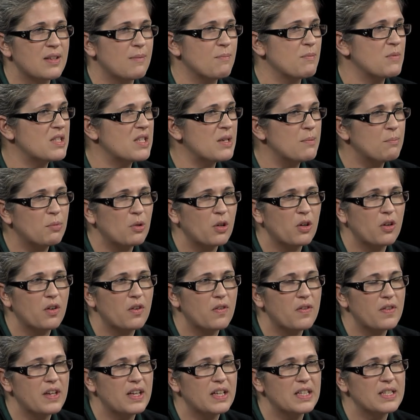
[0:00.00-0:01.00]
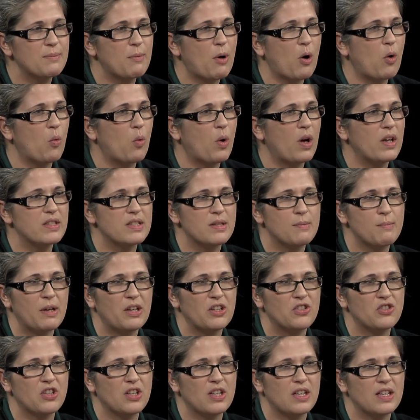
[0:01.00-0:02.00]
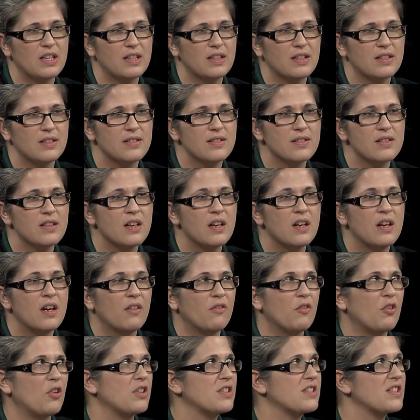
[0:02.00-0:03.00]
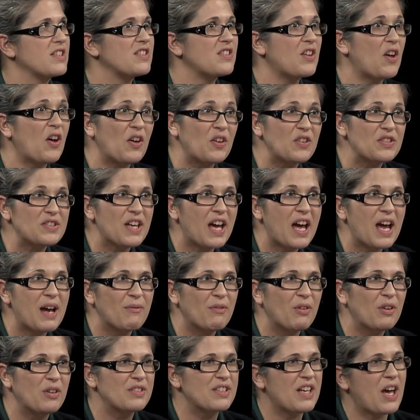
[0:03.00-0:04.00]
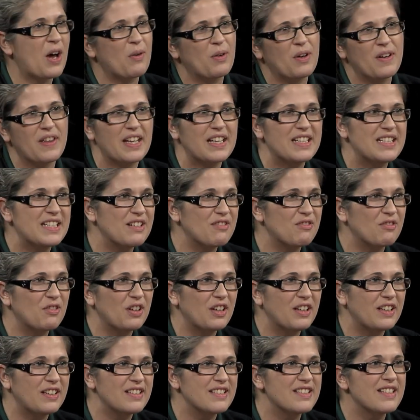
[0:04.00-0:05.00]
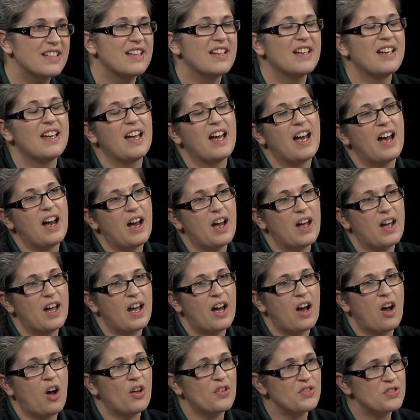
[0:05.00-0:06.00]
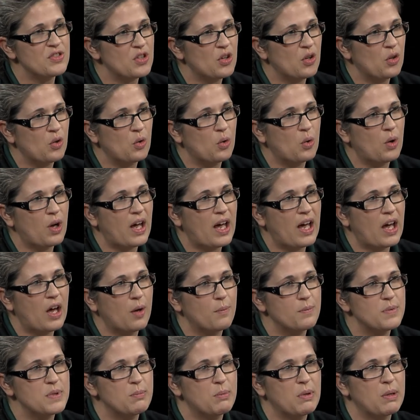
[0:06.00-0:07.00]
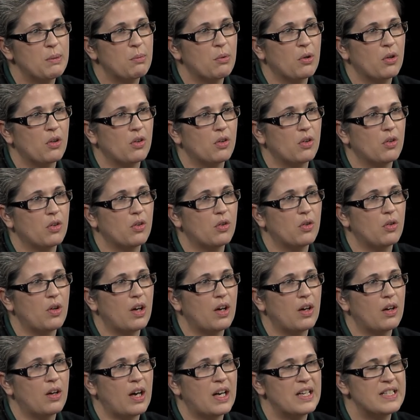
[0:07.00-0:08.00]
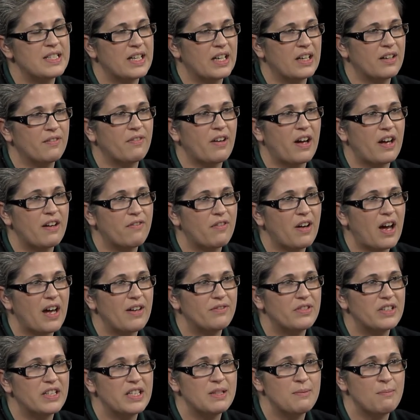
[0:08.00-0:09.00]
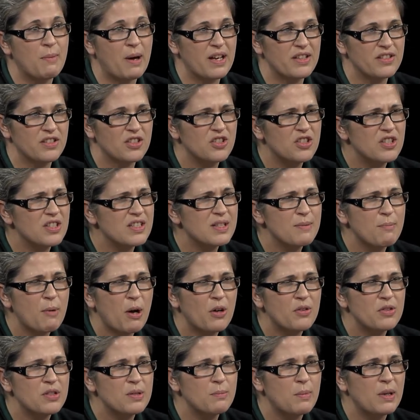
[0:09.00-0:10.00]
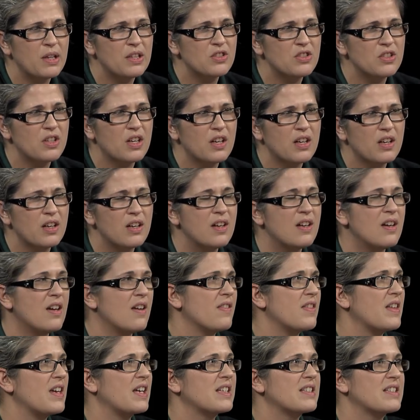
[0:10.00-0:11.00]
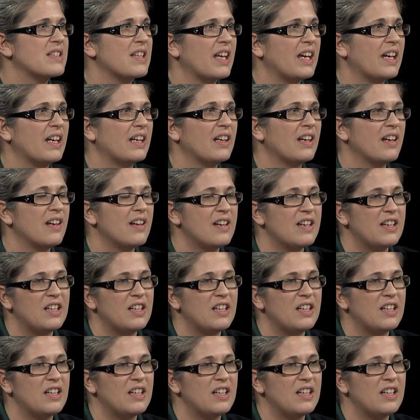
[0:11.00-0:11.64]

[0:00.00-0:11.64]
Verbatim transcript: some simple things about what dementia is versus Alzheimer's, how are they different. Also helps people identify five key messages about dementia. Things like